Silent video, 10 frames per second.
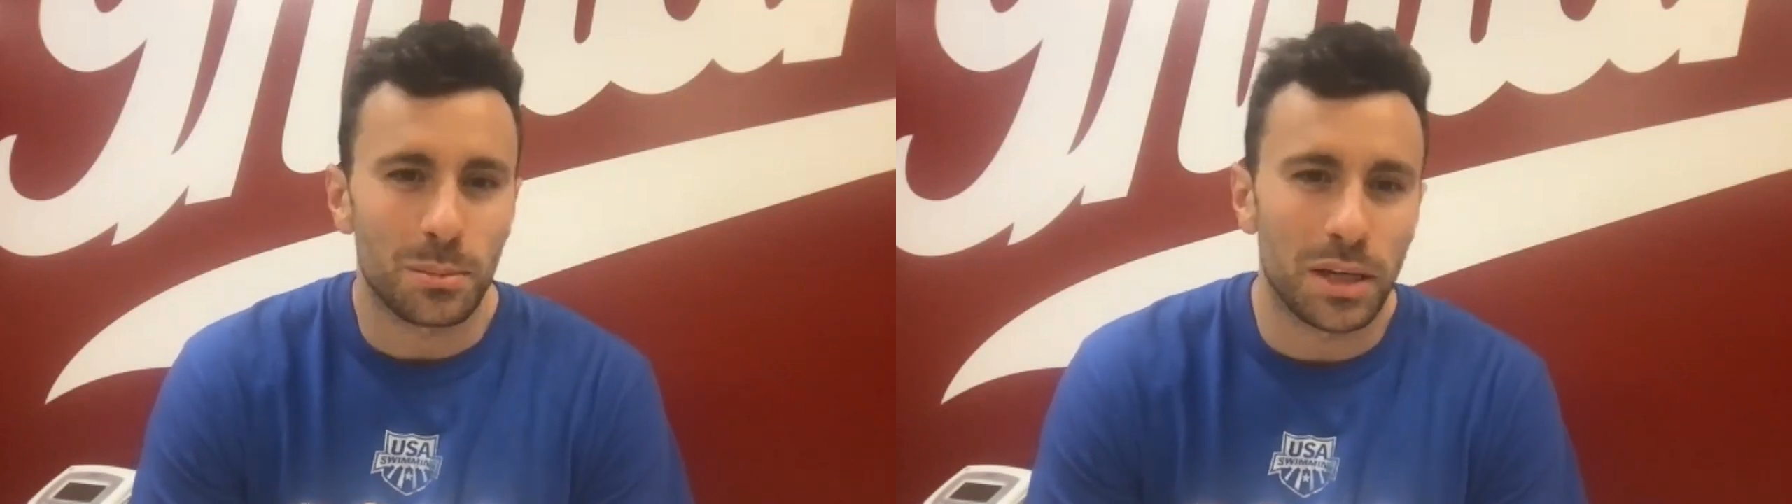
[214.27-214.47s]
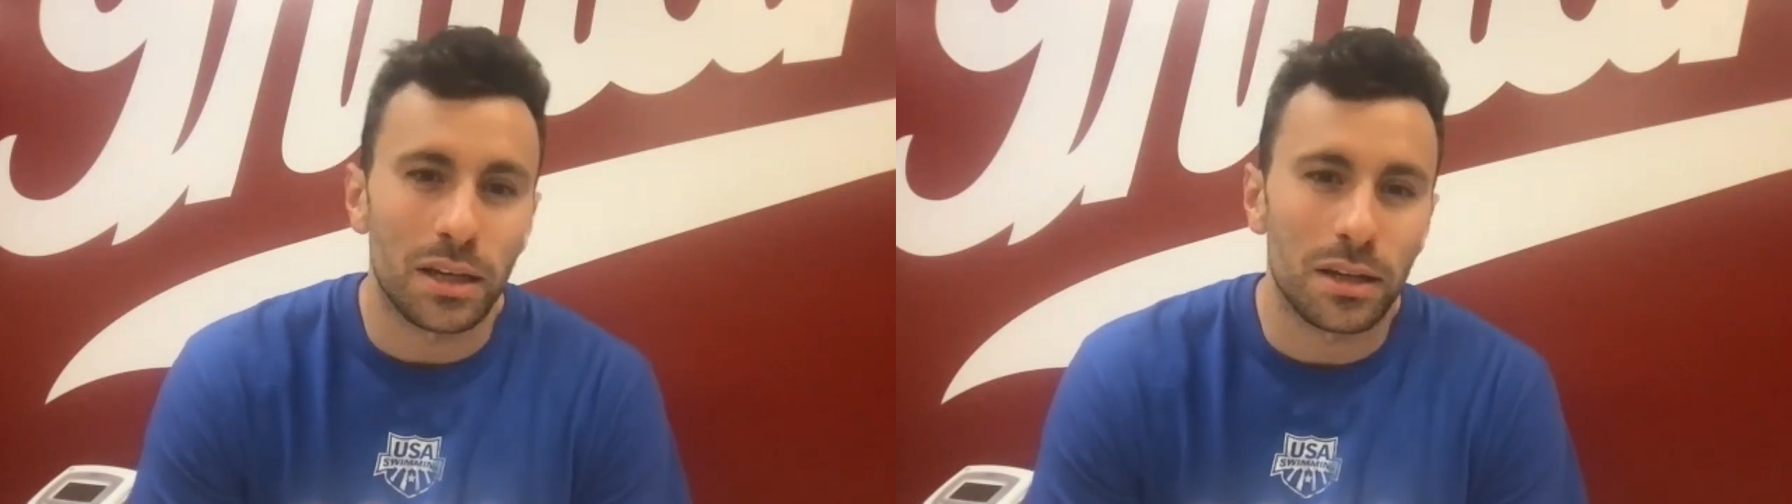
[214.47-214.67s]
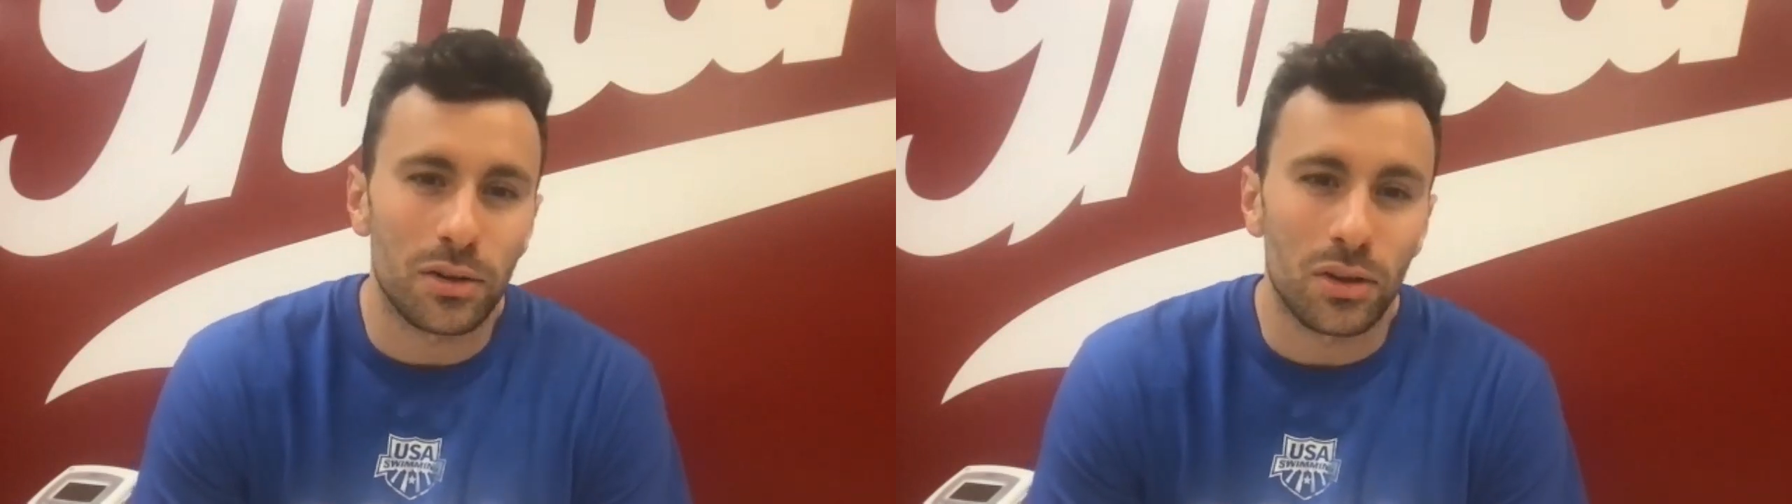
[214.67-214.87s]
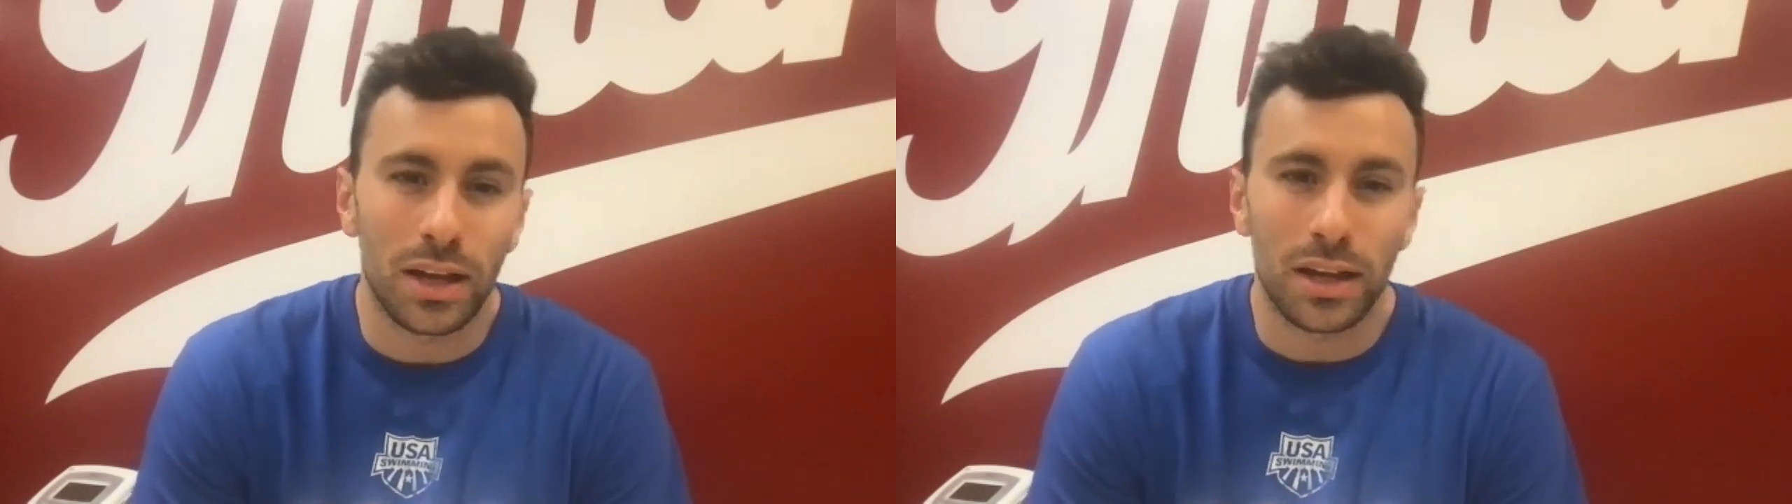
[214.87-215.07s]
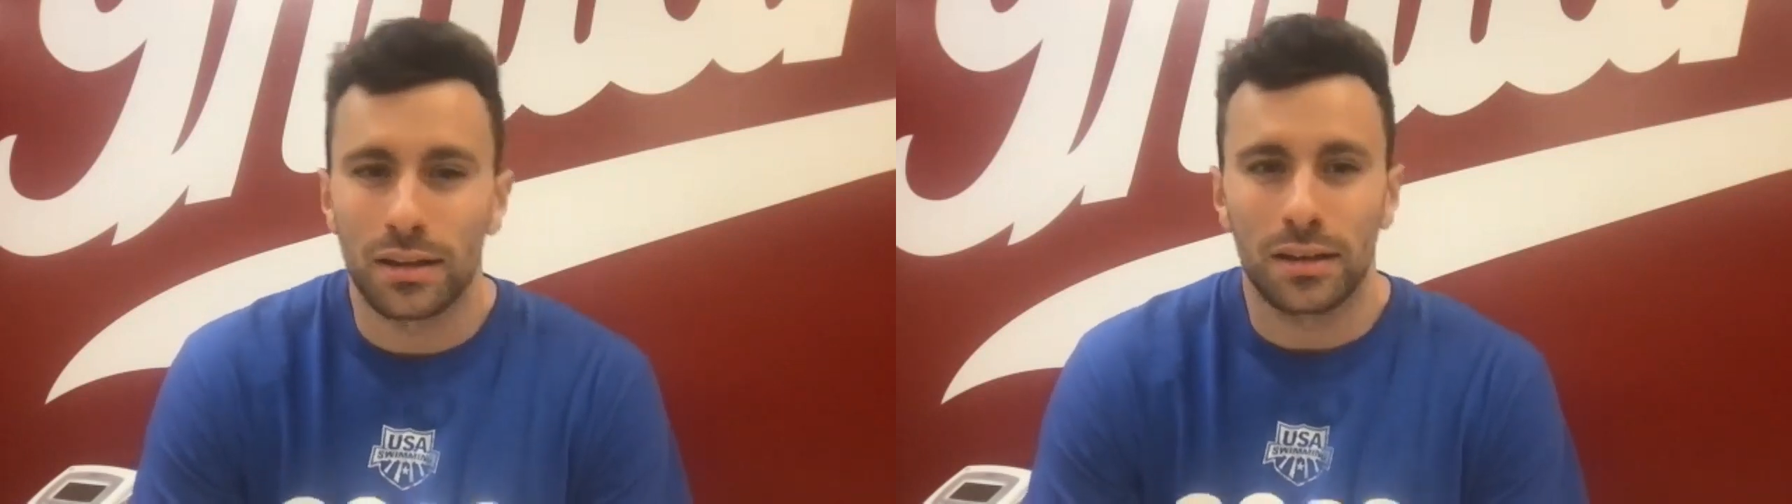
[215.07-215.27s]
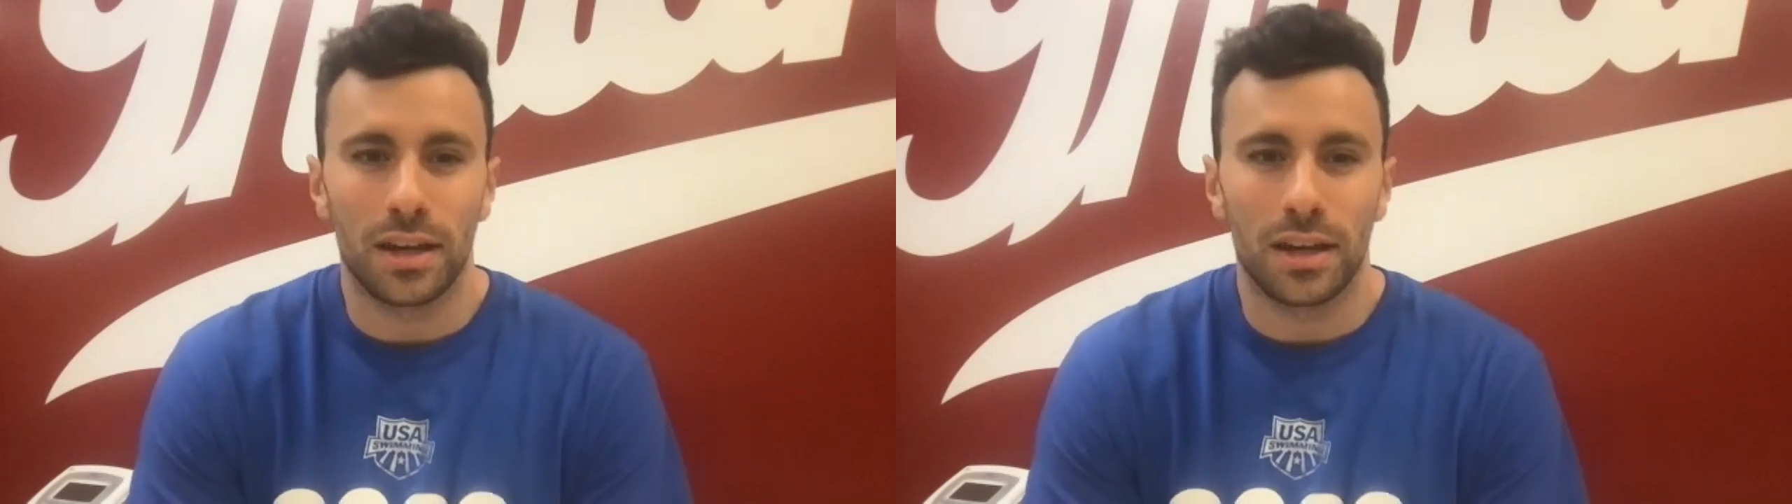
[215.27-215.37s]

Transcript: meet or like